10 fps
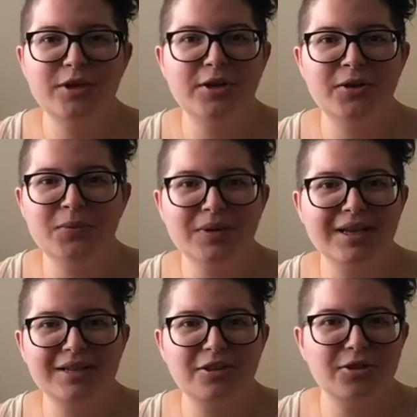you know, where
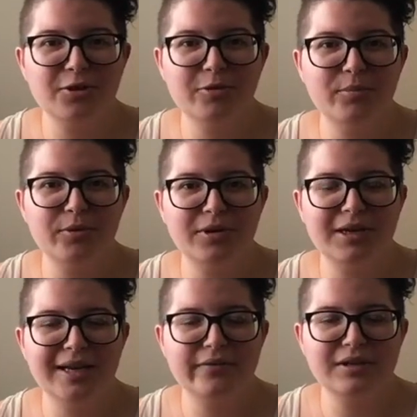like the third book
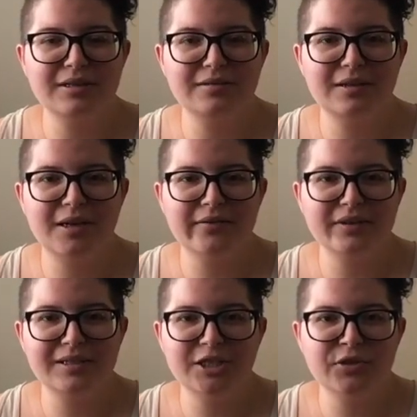in every
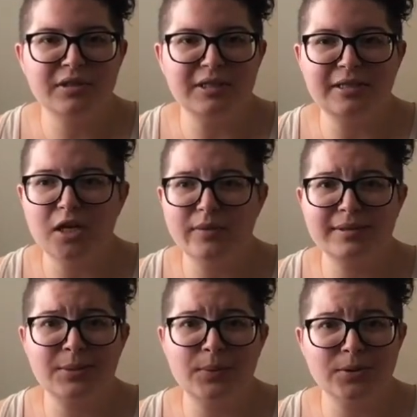series is always
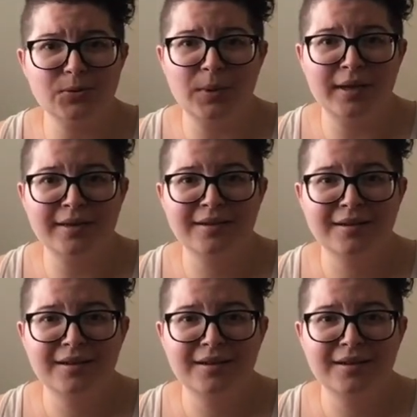the worst one?